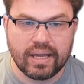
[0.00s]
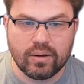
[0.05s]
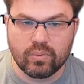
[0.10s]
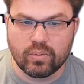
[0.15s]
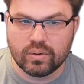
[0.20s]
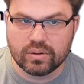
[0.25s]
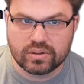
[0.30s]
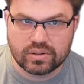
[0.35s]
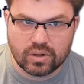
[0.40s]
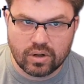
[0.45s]
and
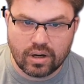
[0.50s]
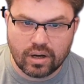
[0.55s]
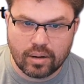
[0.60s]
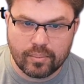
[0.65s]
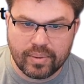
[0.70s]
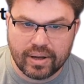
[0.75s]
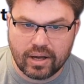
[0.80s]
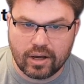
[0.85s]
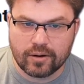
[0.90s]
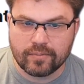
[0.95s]
we'll talk
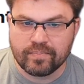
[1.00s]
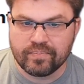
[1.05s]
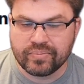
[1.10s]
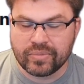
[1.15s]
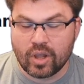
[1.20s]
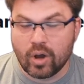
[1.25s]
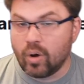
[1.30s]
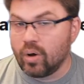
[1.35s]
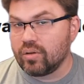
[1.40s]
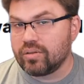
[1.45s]
about
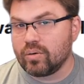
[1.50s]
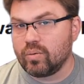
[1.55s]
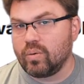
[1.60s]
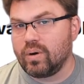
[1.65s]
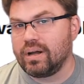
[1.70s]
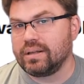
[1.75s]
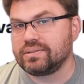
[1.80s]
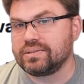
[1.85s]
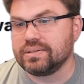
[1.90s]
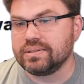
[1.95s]
all the
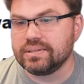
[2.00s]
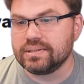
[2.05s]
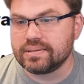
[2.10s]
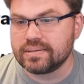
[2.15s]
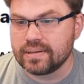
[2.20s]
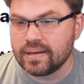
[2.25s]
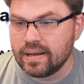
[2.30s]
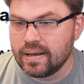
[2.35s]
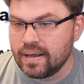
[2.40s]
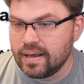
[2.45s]

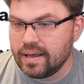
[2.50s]
Watts's,